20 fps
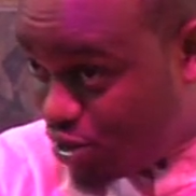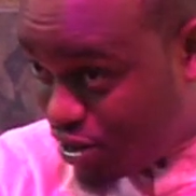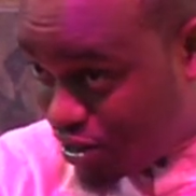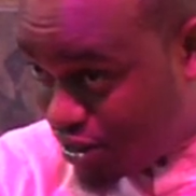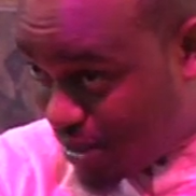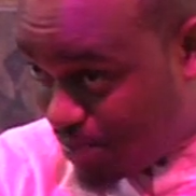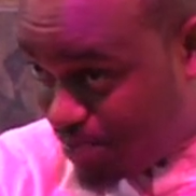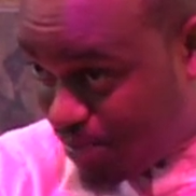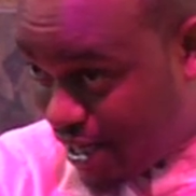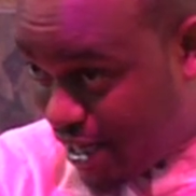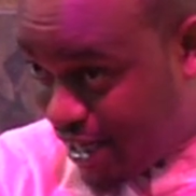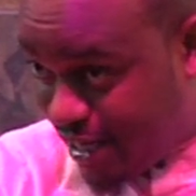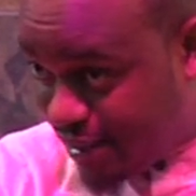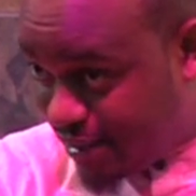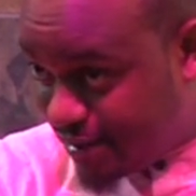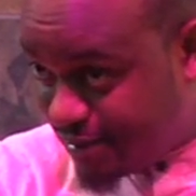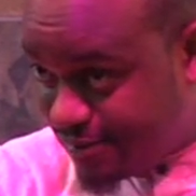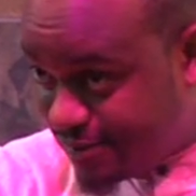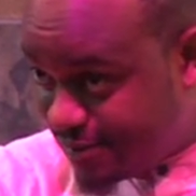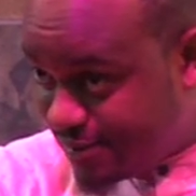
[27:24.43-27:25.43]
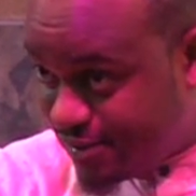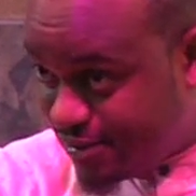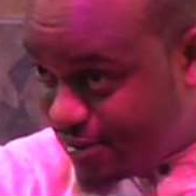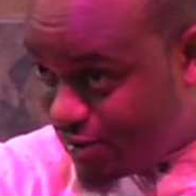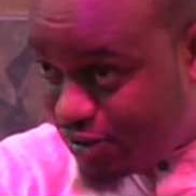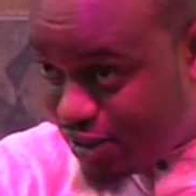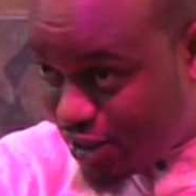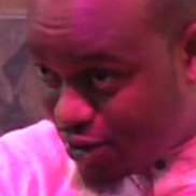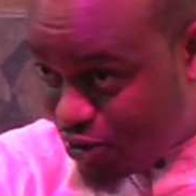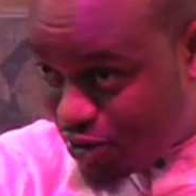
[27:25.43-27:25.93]
your supplier.
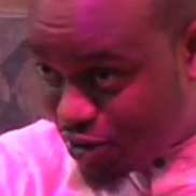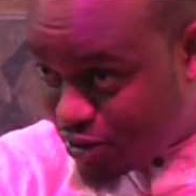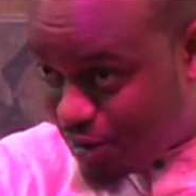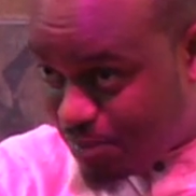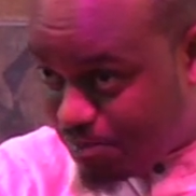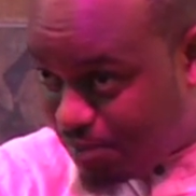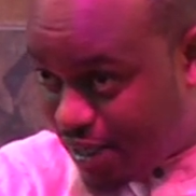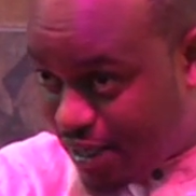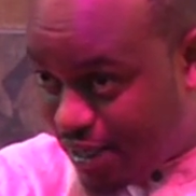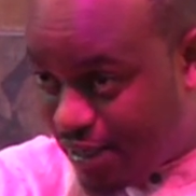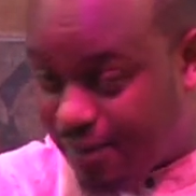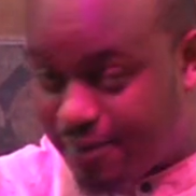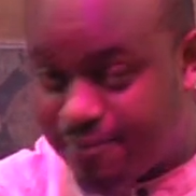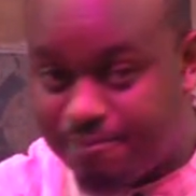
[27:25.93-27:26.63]
Change your supplier.